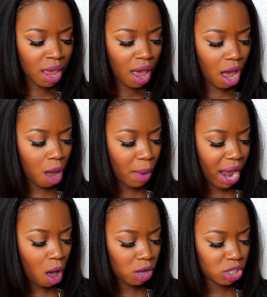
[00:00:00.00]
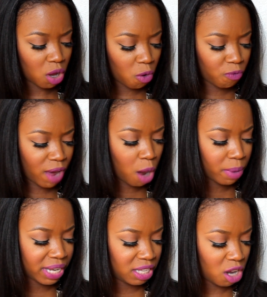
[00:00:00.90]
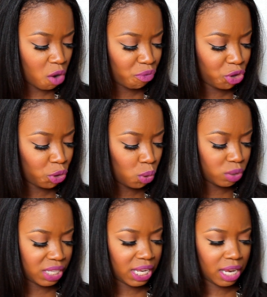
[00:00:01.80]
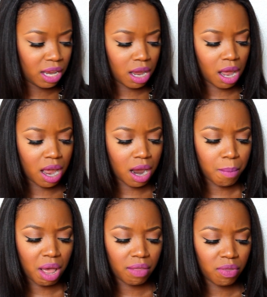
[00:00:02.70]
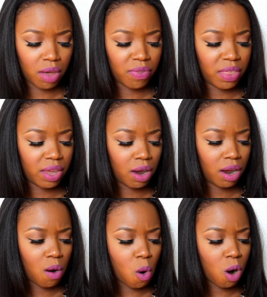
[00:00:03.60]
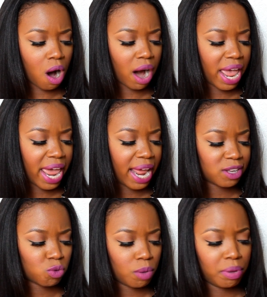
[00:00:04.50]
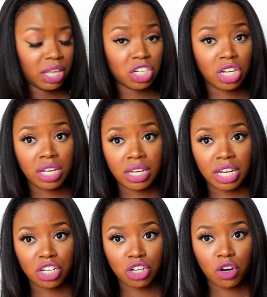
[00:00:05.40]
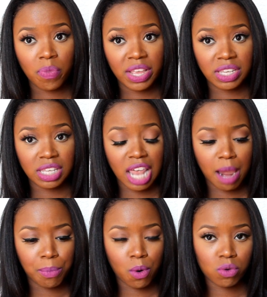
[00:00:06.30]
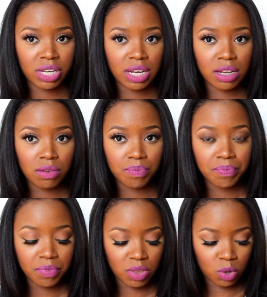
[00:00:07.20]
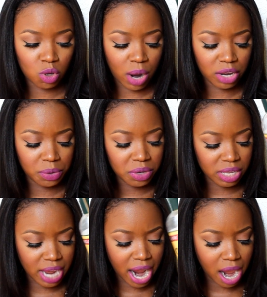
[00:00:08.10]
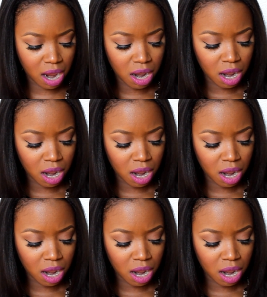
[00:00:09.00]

I also found myself using the ORS Replenishing Conditioner. This is light protein, so I use that.